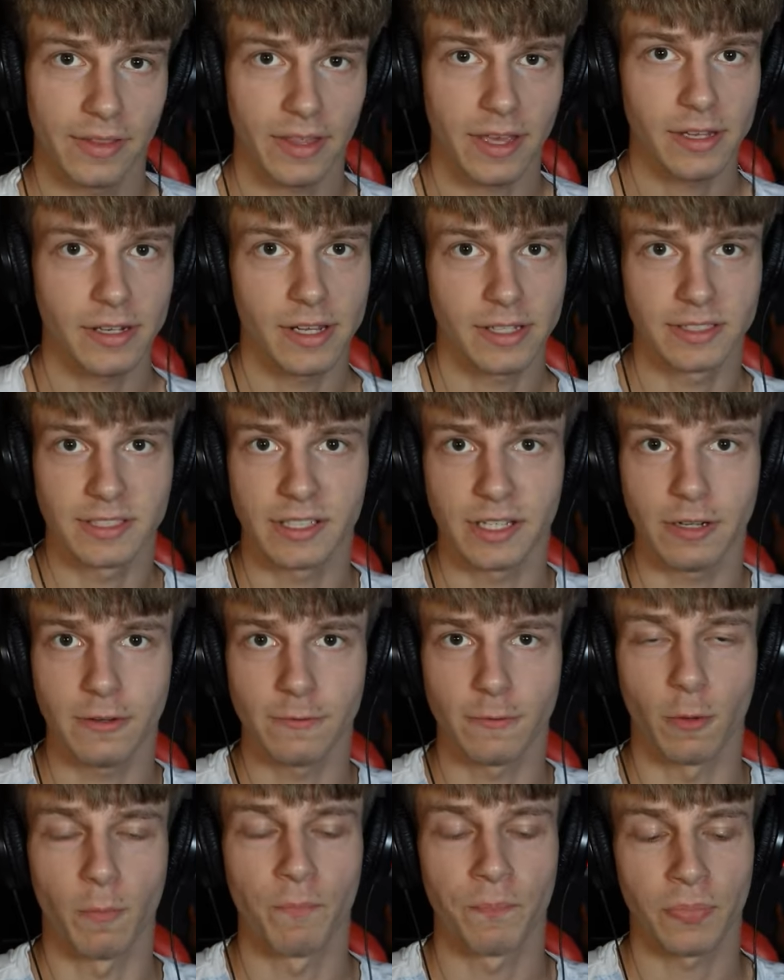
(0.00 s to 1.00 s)
And yeah, that's the
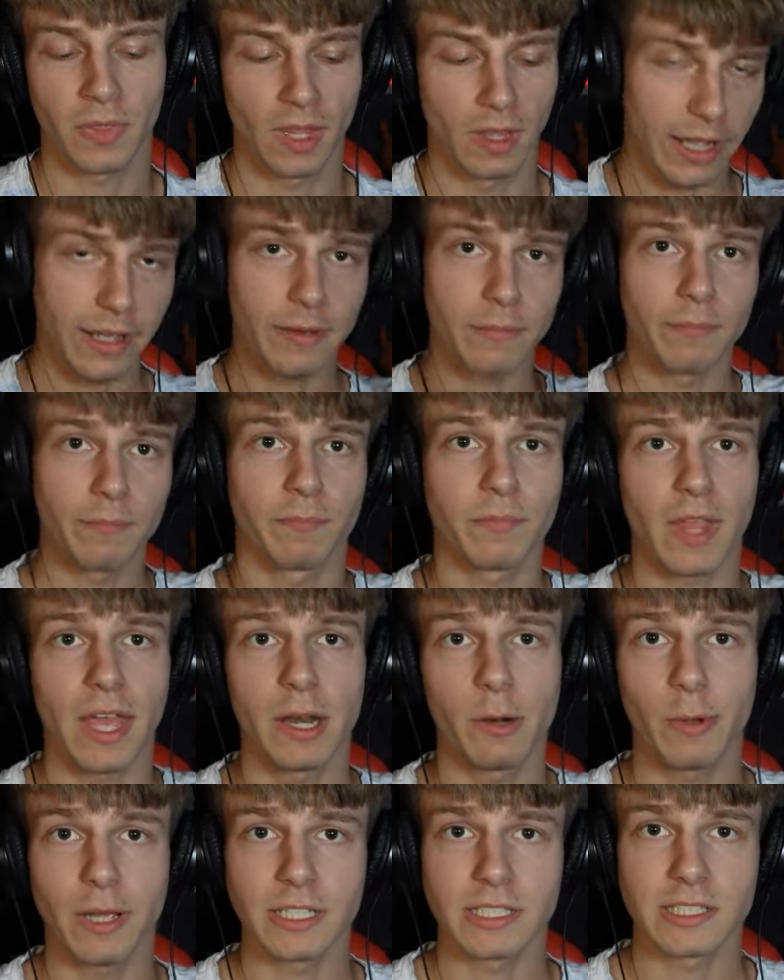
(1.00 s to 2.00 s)
info. Okay,
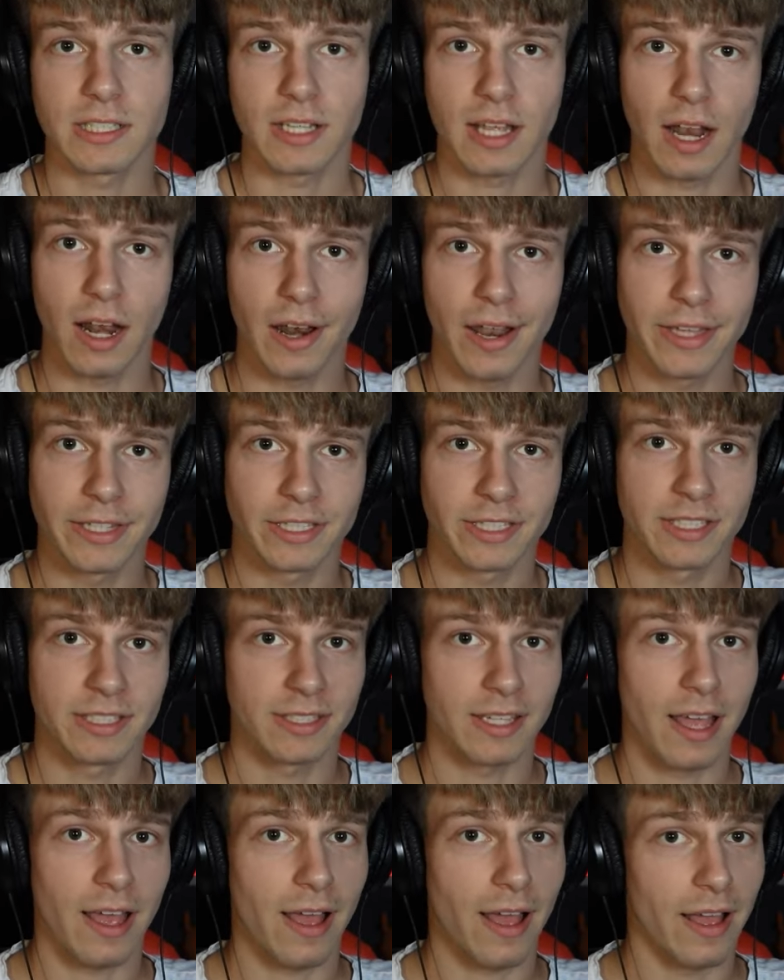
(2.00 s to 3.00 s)
anyways,
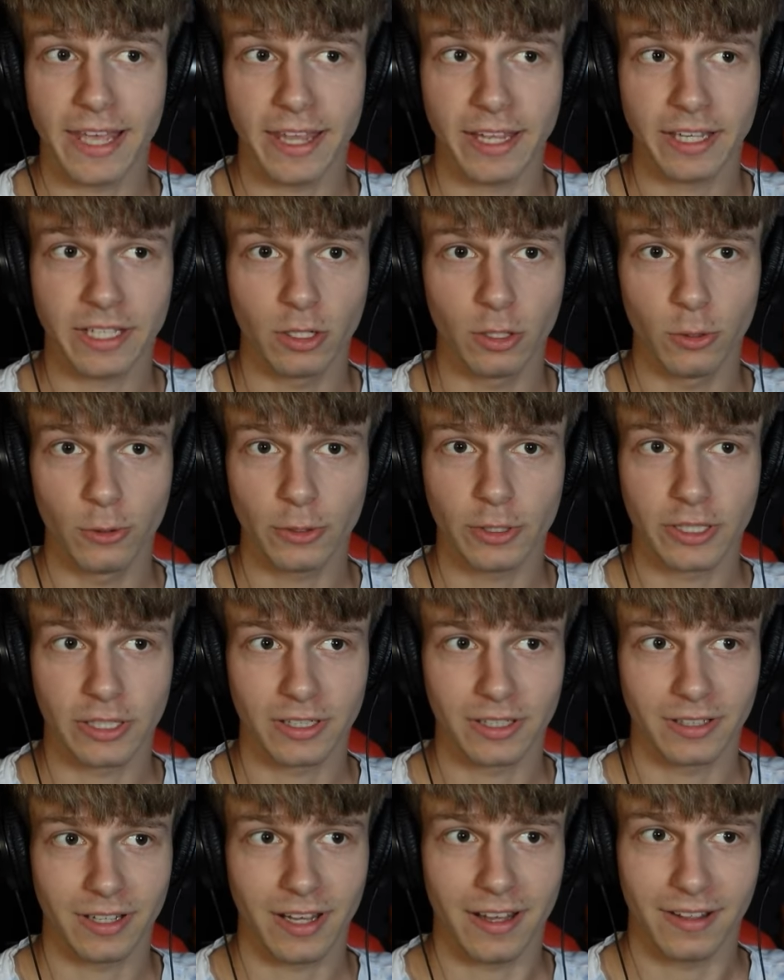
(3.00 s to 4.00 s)
let's take a look
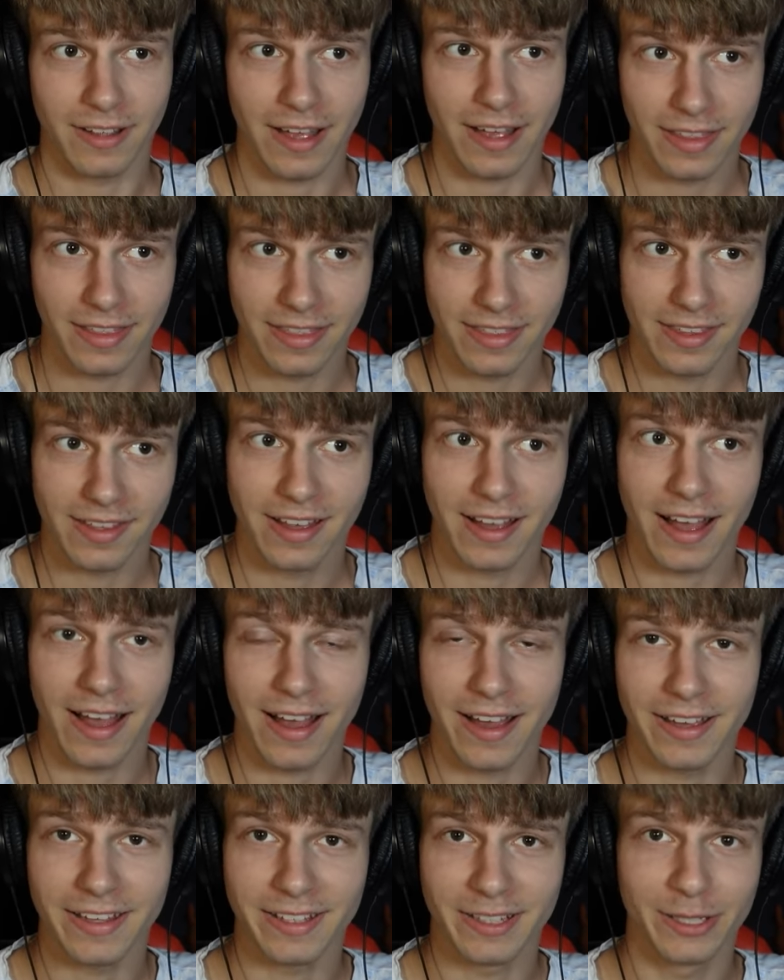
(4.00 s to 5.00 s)
at
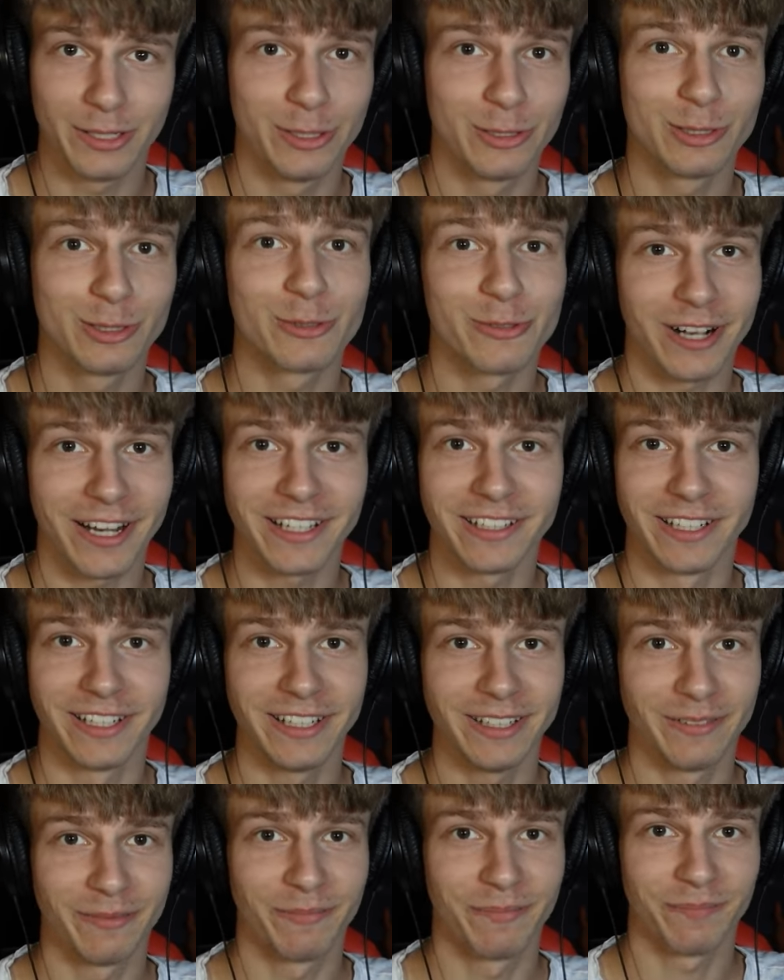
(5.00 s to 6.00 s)
Haikyuu
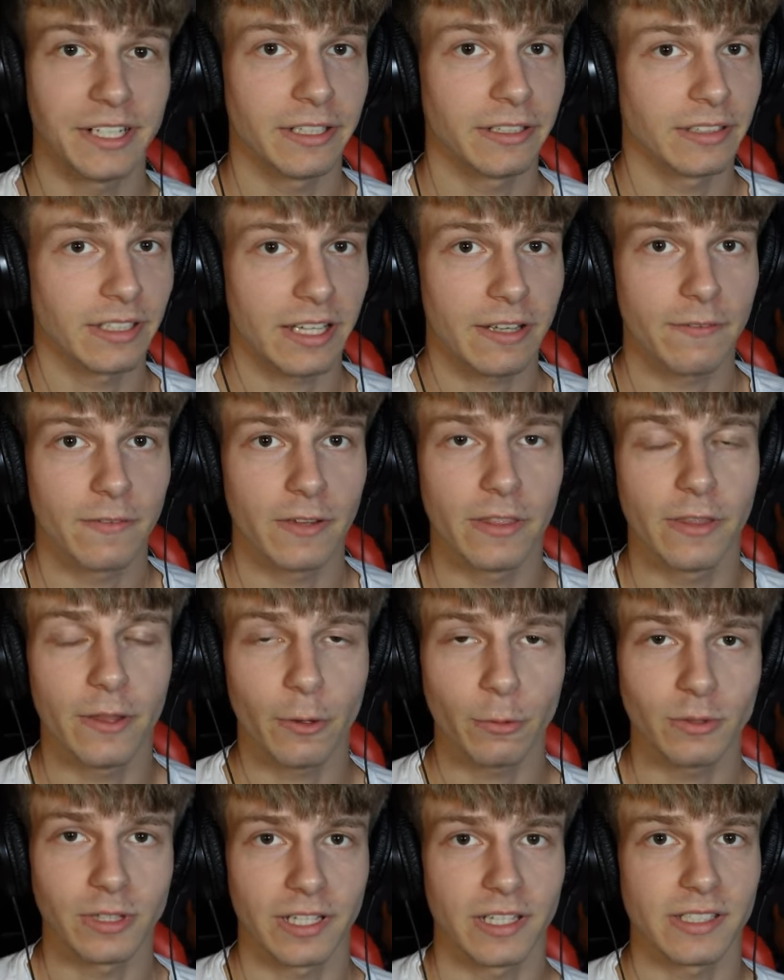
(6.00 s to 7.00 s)
trailer. I didn't even
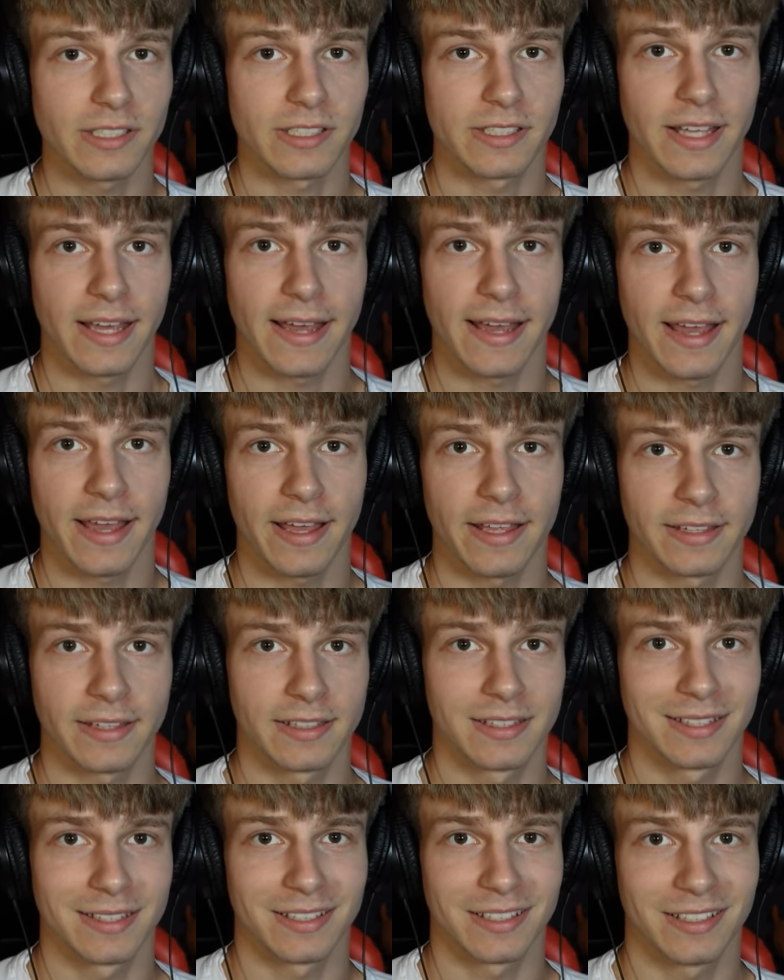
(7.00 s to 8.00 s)
notice
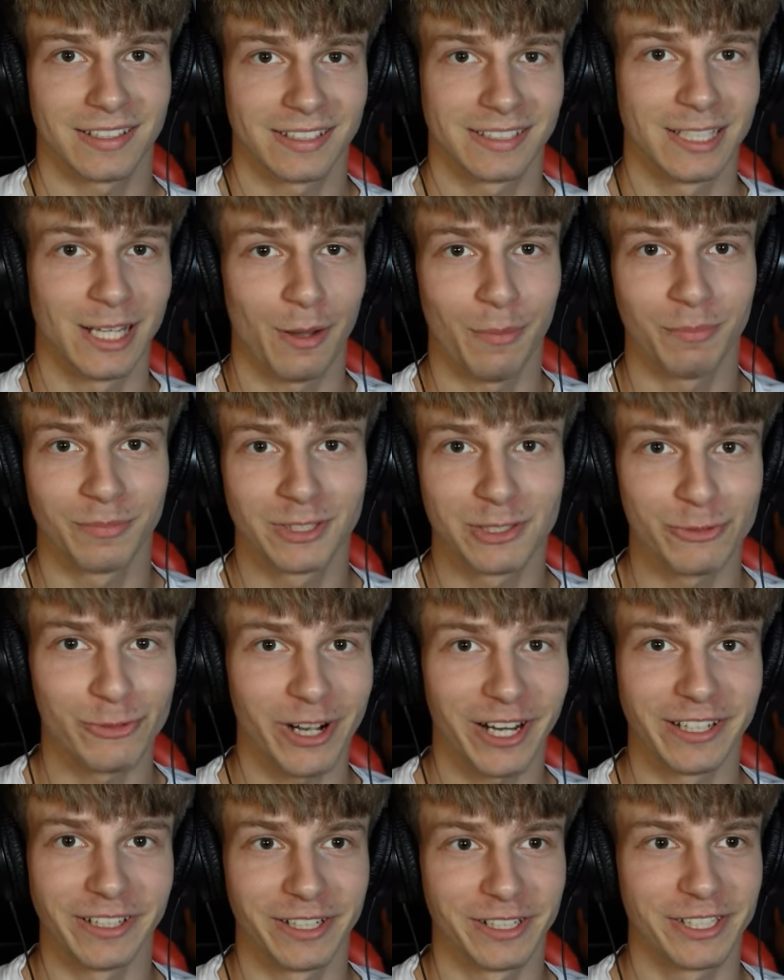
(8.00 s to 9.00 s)
that some
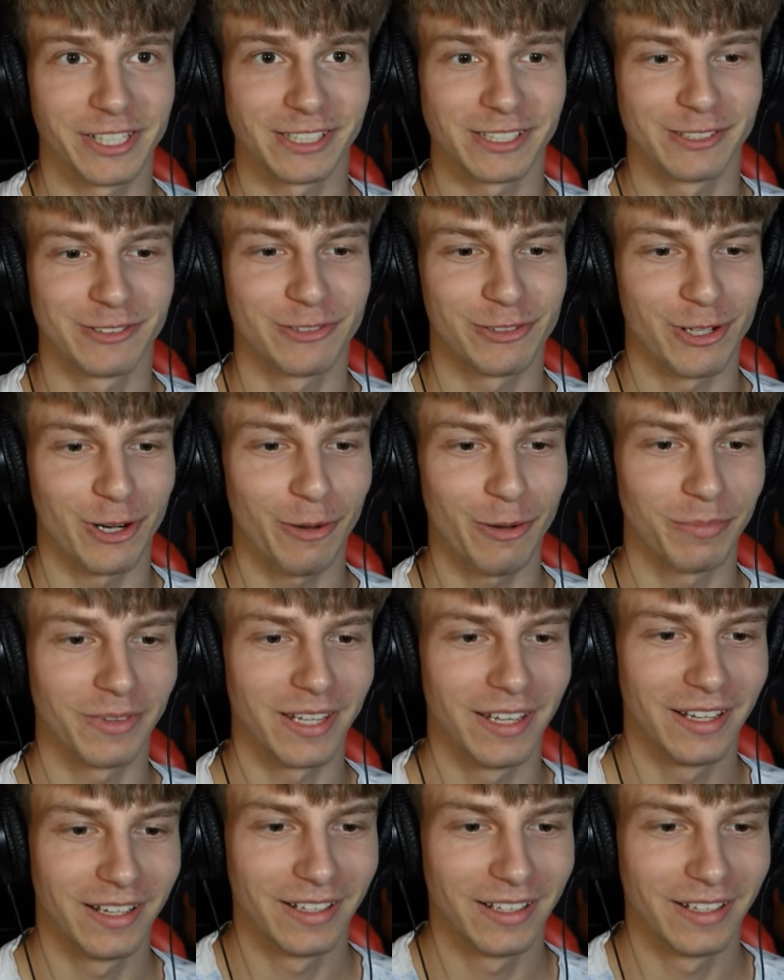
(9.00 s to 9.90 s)
trailer just dropped.